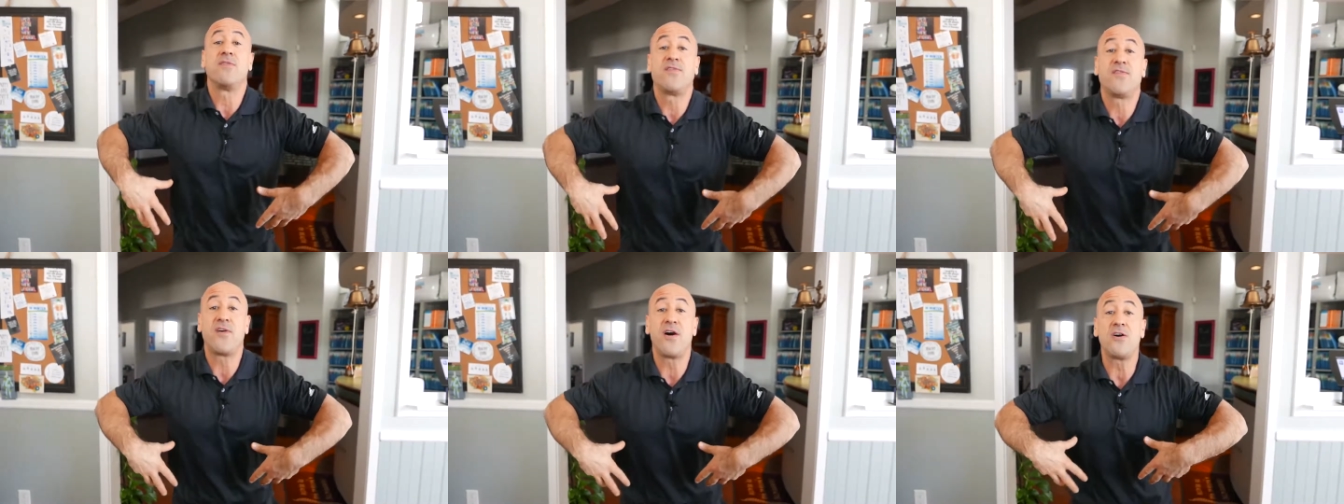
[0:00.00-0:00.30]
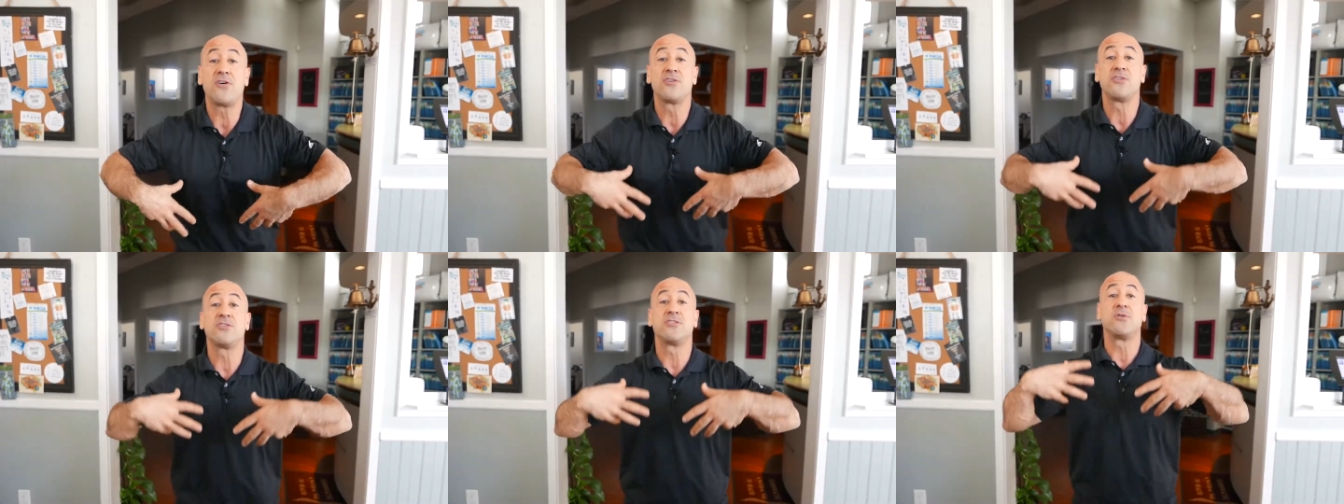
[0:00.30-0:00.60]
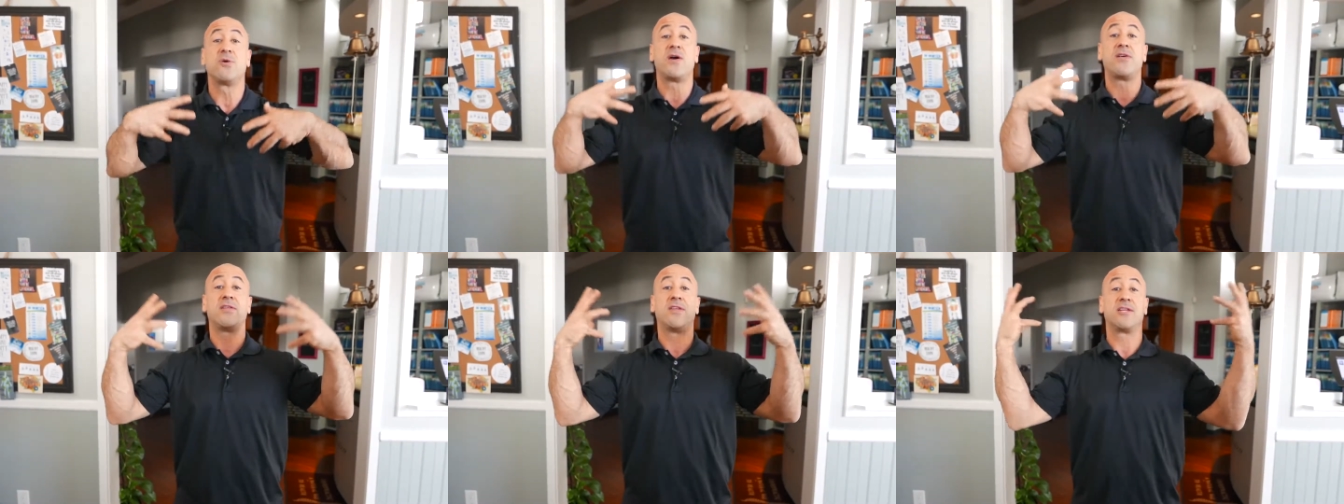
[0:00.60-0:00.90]
functions
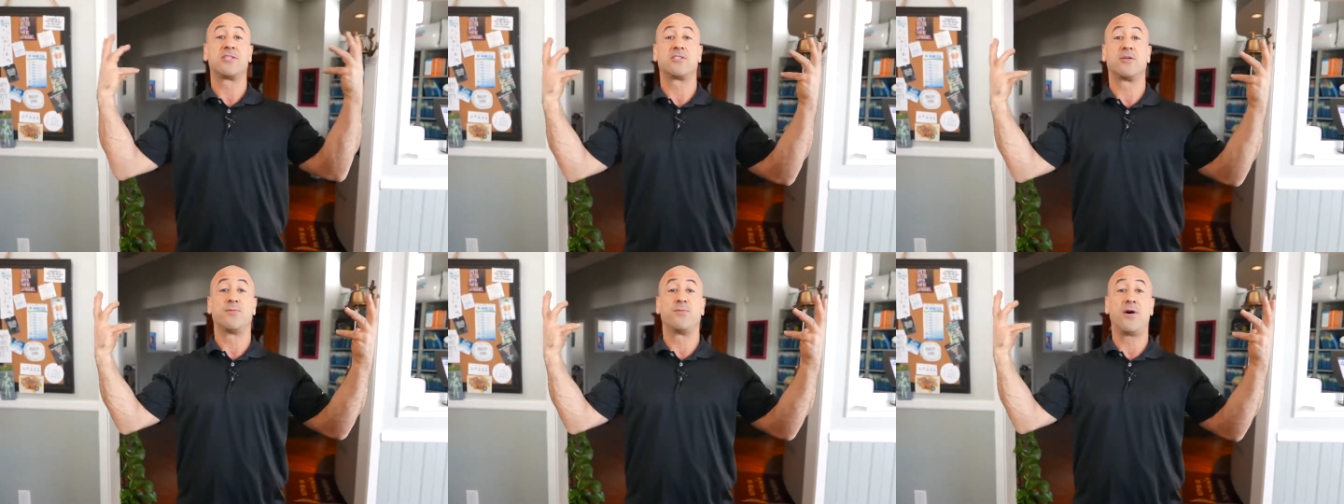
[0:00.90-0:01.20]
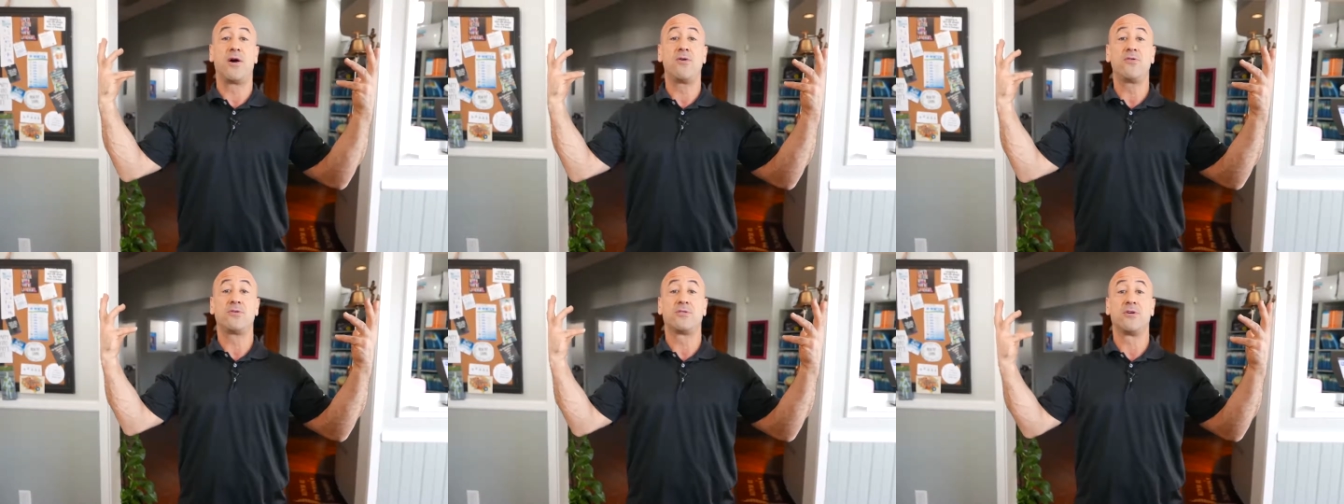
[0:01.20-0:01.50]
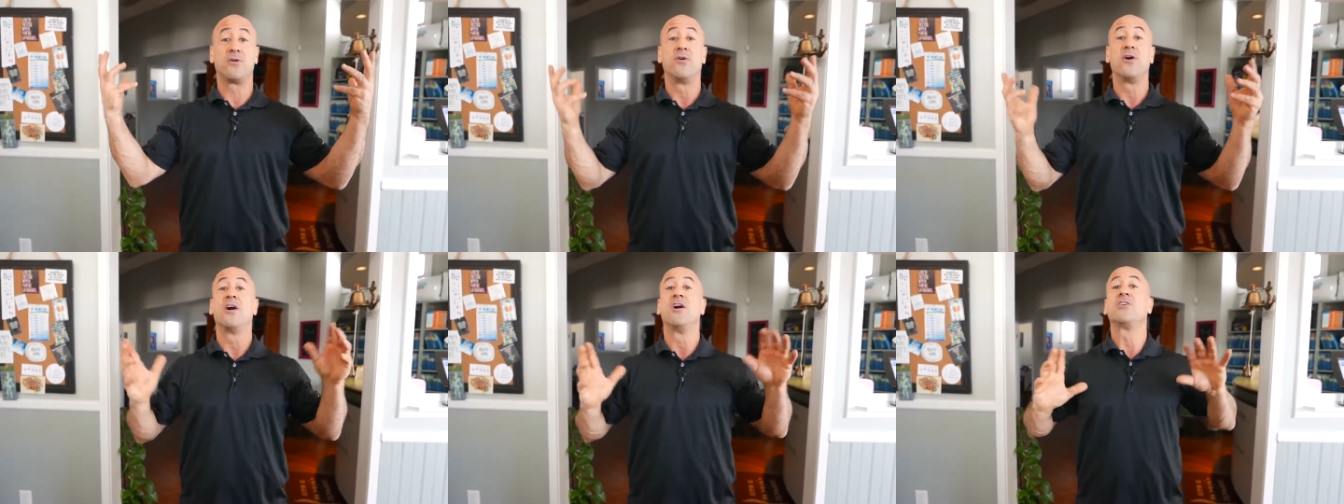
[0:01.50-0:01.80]
the way that it's supposed
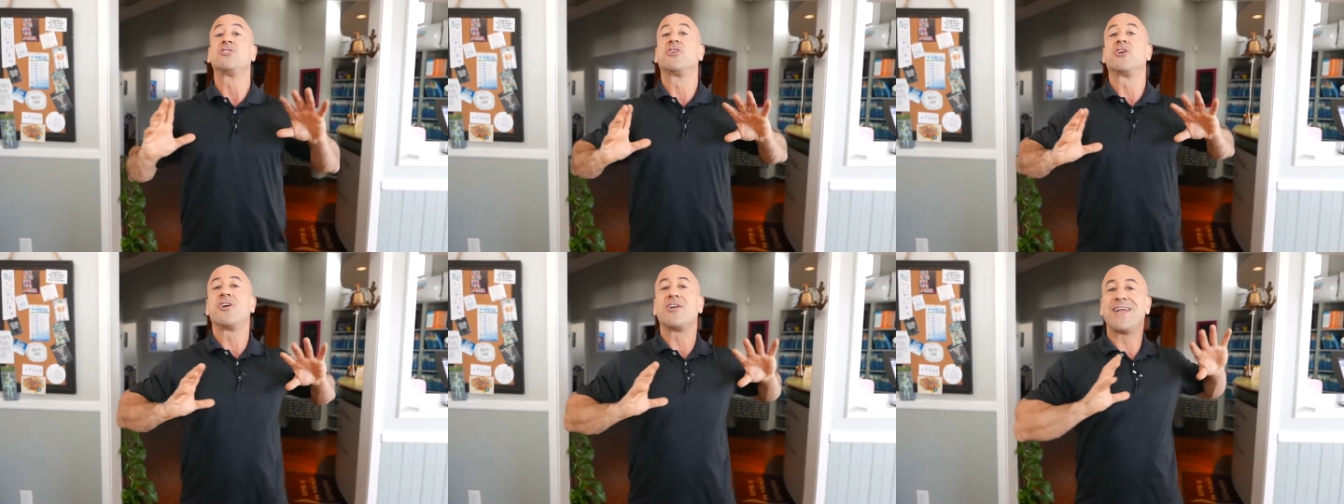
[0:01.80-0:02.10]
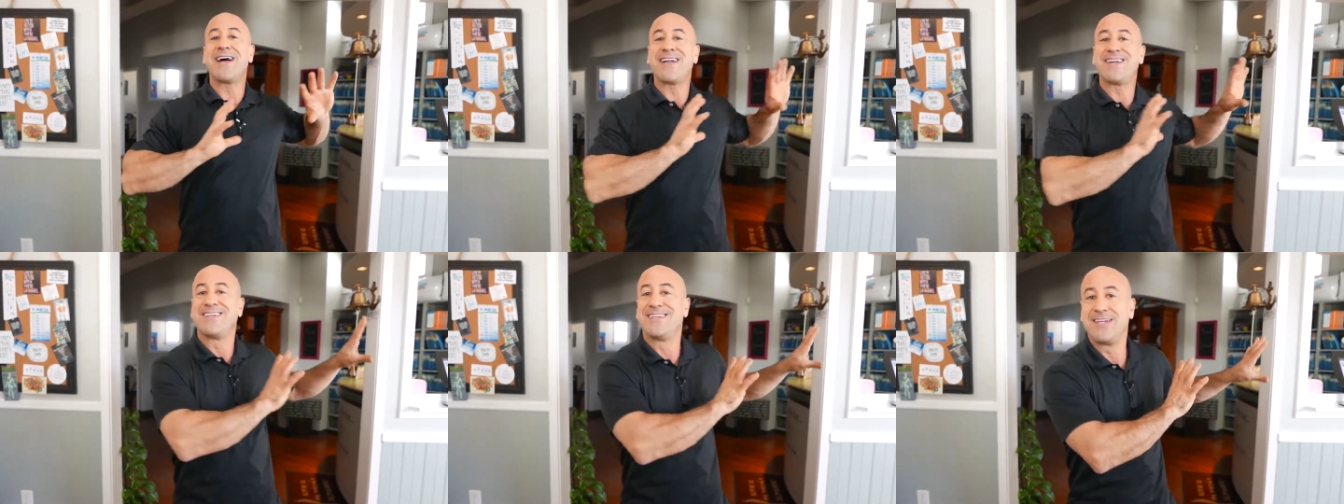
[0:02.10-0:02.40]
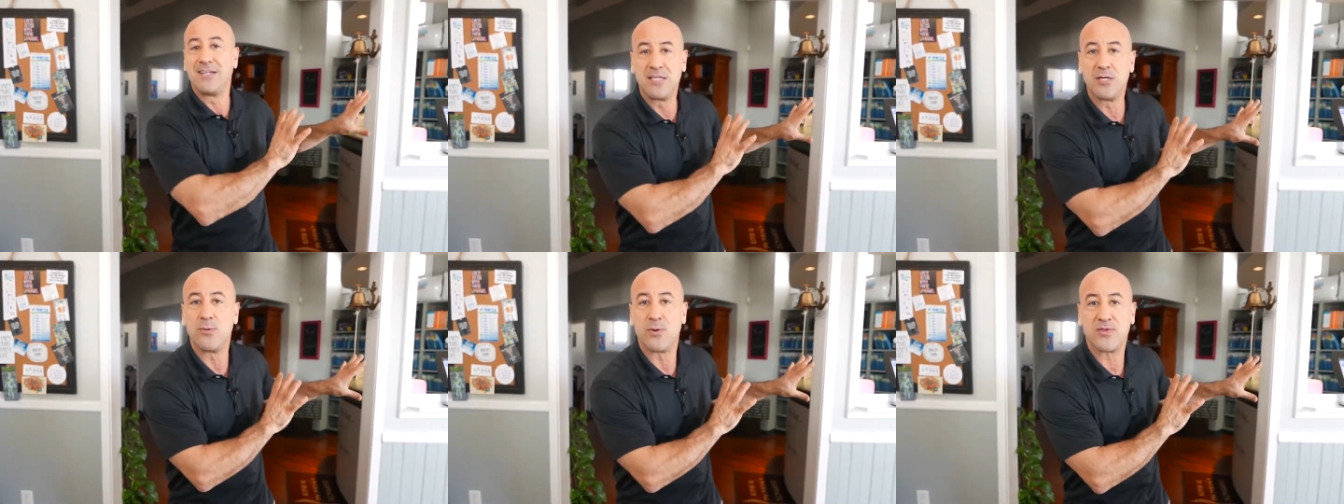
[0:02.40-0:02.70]
to so you're not
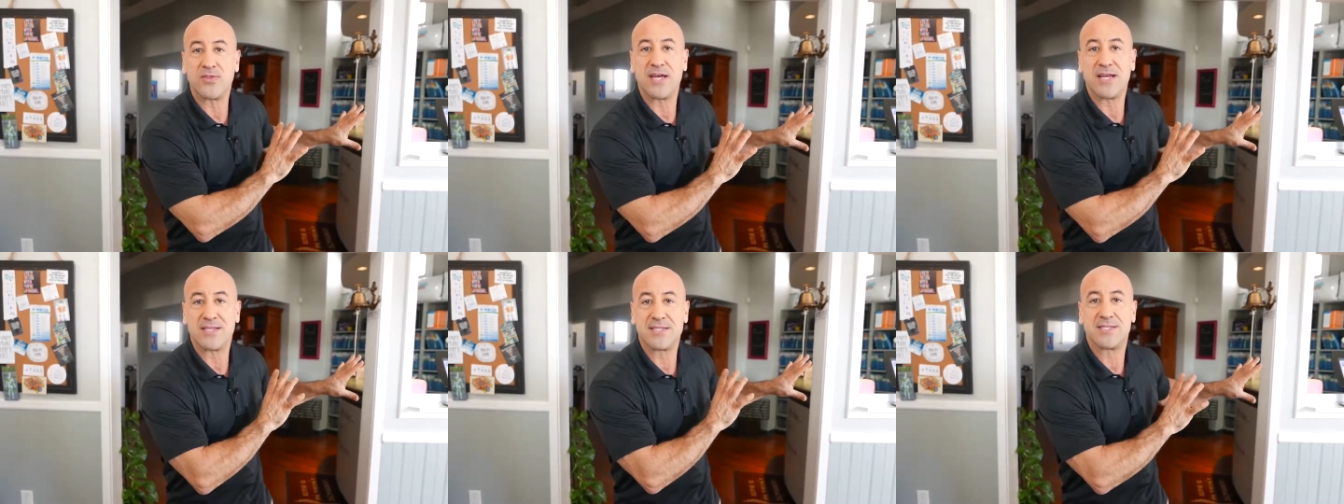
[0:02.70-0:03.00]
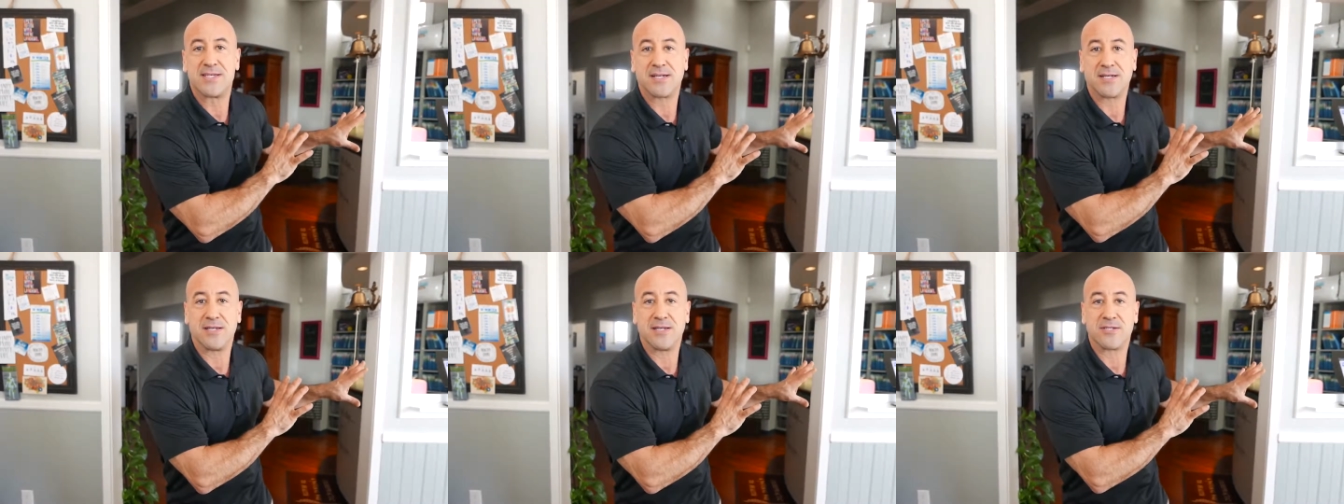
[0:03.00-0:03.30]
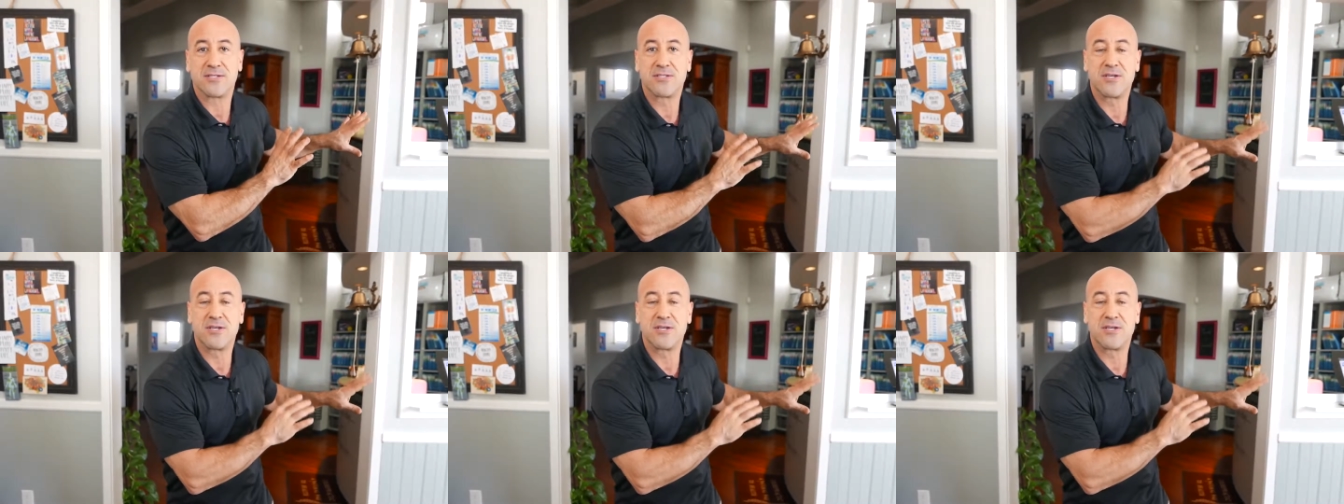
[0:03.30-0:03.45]
dealing with that sickness.